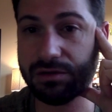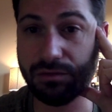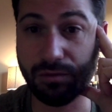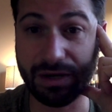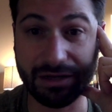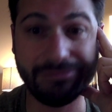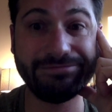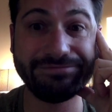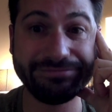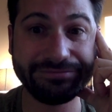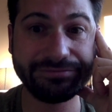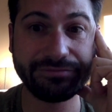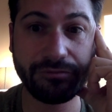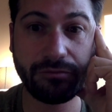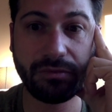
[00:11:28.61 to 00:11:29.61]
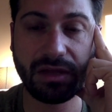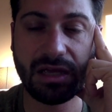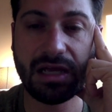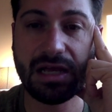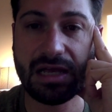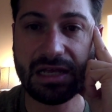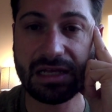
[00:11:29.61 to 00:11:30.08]
Well,
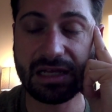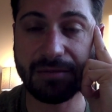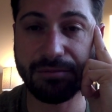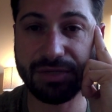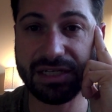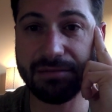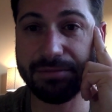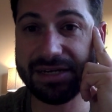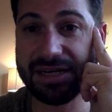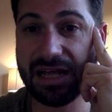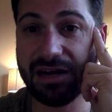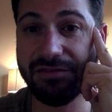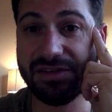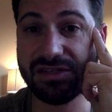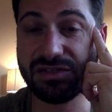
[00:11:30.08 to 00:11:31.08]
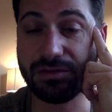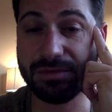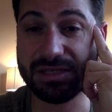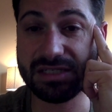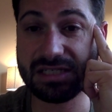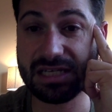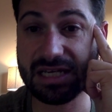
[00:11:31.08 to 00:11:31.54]
Complete by Native
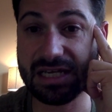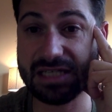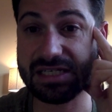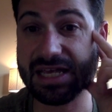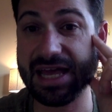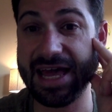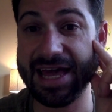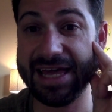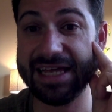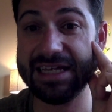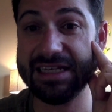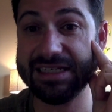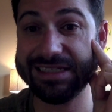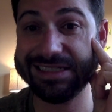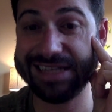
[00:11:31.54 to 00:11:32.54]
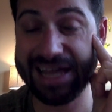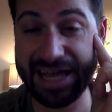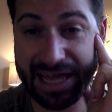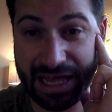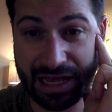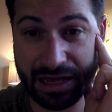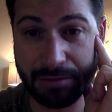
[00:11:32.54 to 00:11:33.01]
Instruments is a
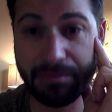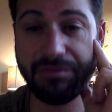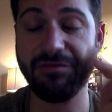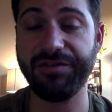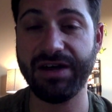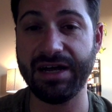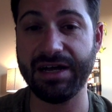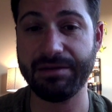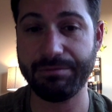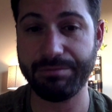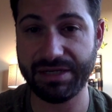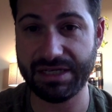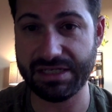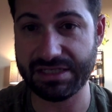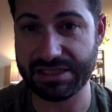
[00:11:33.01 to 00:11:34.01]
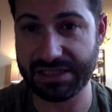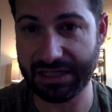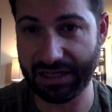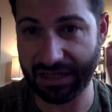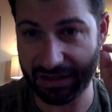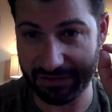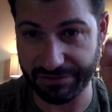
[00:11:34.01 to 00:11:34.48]
damn fine piece
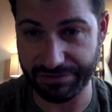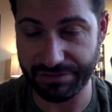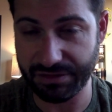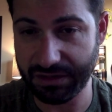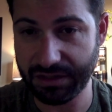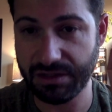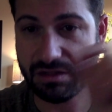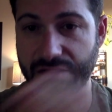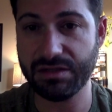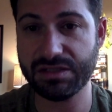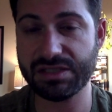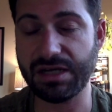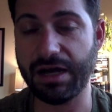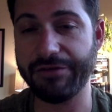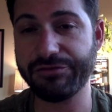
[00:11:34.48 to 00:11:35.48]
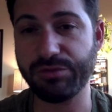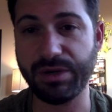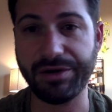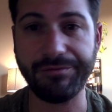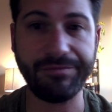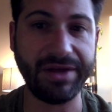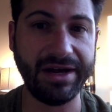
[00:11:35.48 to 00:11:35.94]
of
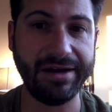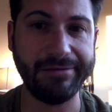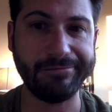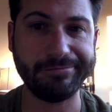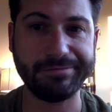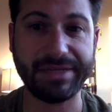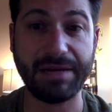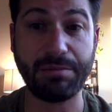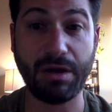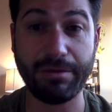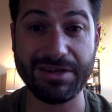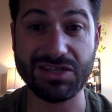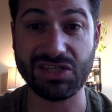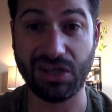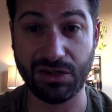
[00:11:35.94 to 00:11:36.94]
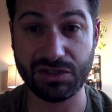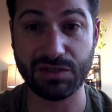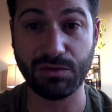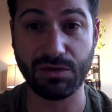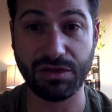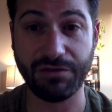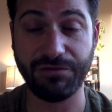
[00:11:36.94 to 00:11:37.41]
software. That probably is also
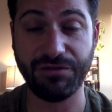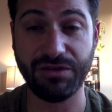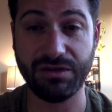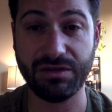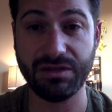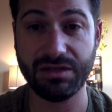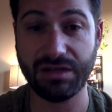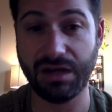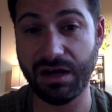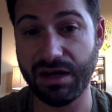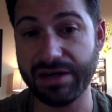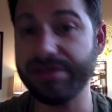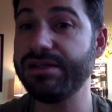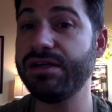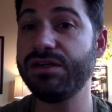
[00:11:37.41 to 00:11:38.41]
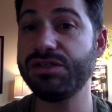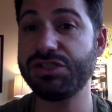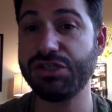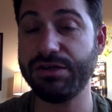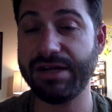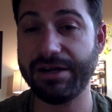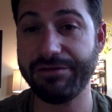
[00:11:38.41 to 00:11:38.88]
worth a full-on
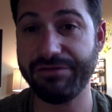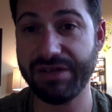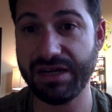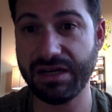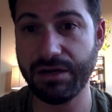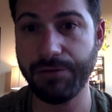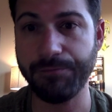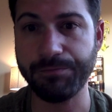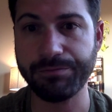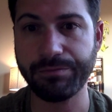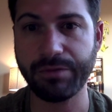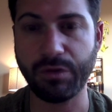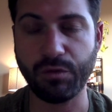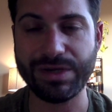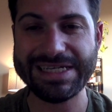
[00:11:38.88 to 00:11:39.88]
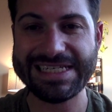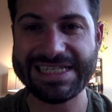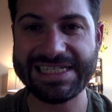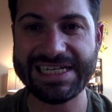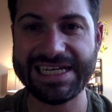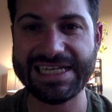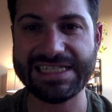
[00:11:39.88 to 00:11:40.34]
shootout video.
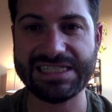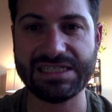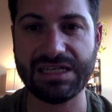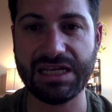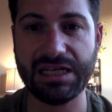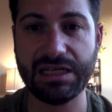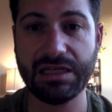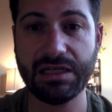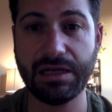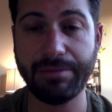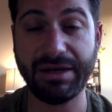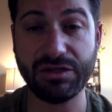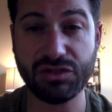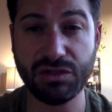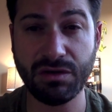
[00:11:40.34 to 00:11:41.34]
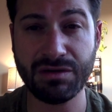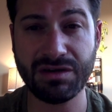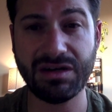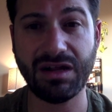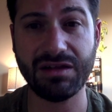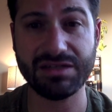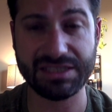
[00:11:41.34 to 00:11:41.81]
Reason is about
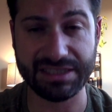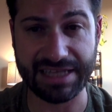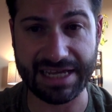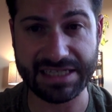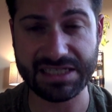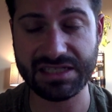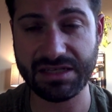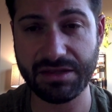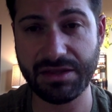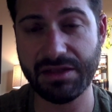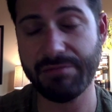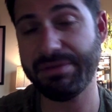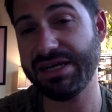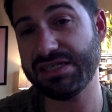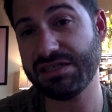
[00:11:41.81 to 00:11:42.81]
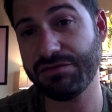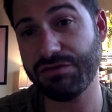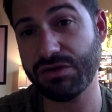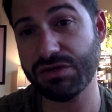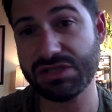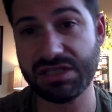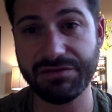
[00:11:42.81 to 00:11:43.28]
$200 less than the basic
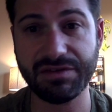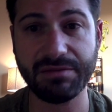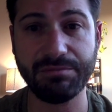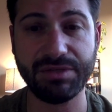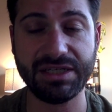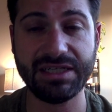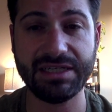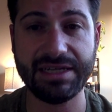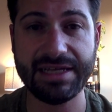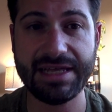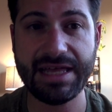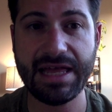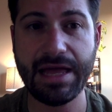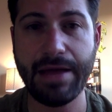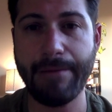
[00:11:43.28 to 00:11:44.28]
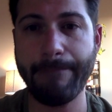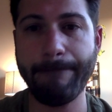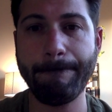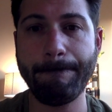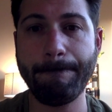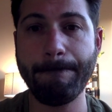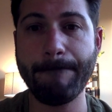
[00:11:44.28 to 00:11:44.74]
version of Complete.
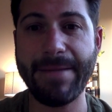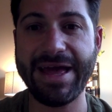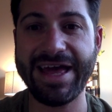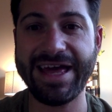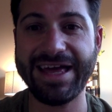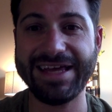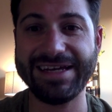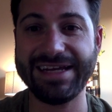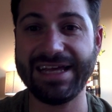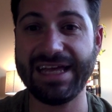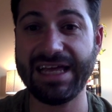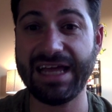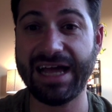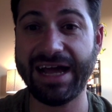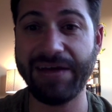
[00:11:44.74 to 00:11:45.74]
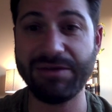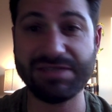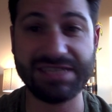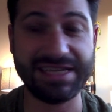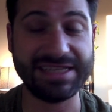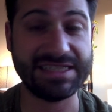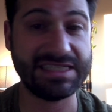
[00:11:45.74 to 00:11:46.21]
And I would
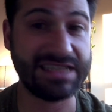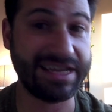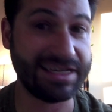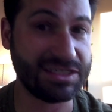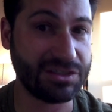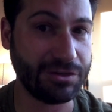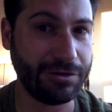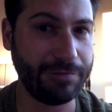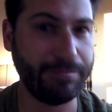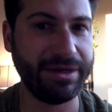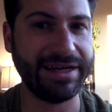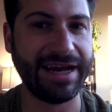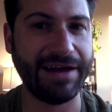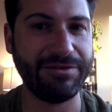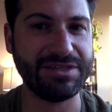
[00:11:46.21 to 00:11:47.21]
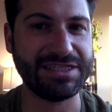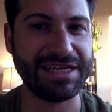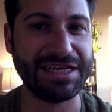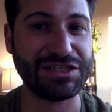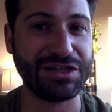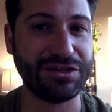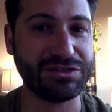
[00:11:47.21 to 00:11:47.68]
say it's not as good, but I would say
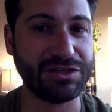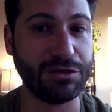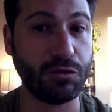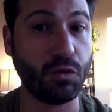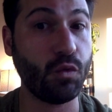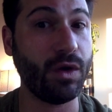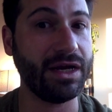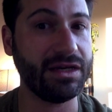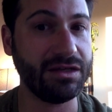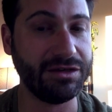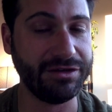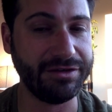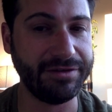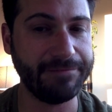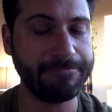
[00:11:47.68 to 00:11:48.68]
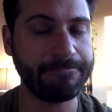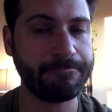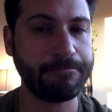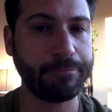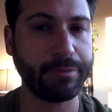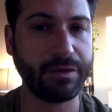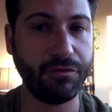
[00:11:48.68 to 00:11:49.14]
it's also quite good
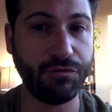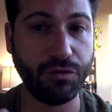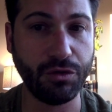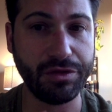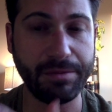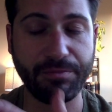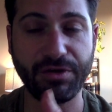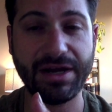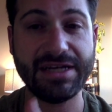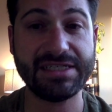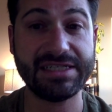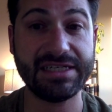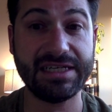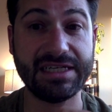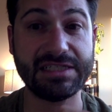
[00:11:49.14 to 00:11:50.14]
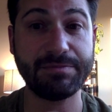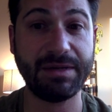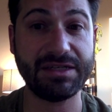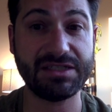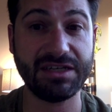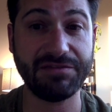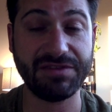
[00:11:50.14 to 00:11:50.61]
for the price,
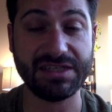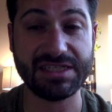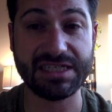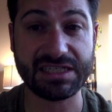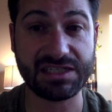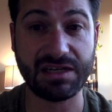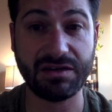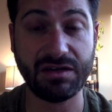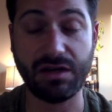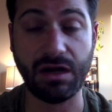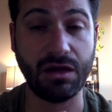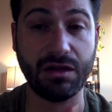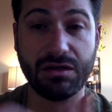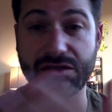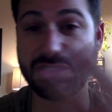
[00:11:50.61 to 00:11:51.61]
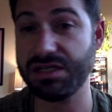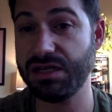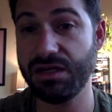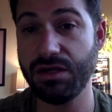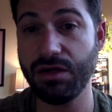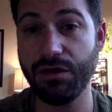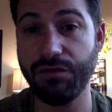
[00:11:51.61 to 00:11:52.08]
especially if the $600
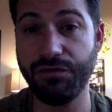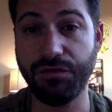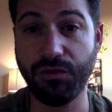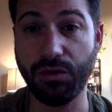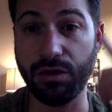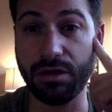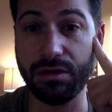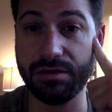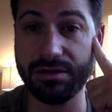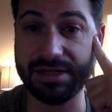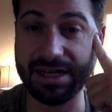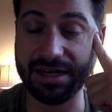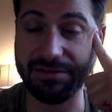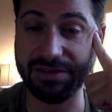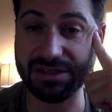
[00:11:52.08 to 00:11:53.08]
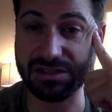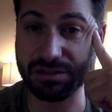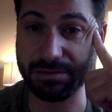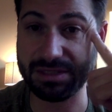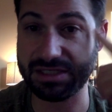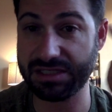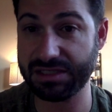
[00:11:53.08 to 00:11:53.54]
for Native
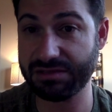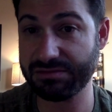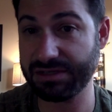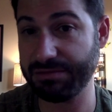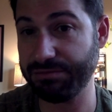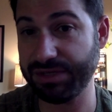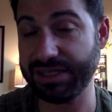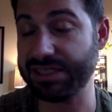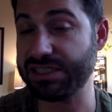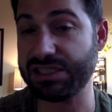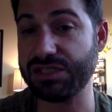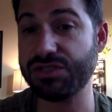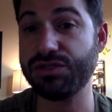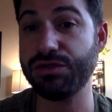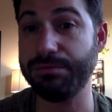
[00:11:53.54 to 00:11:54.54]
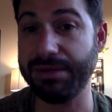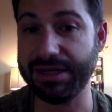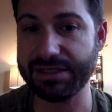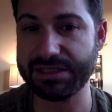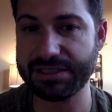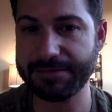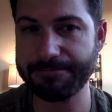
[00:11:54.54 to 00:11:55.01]
Instruments Complete is just too
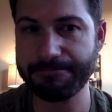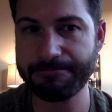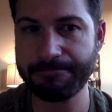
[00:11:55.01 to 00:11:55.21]
much.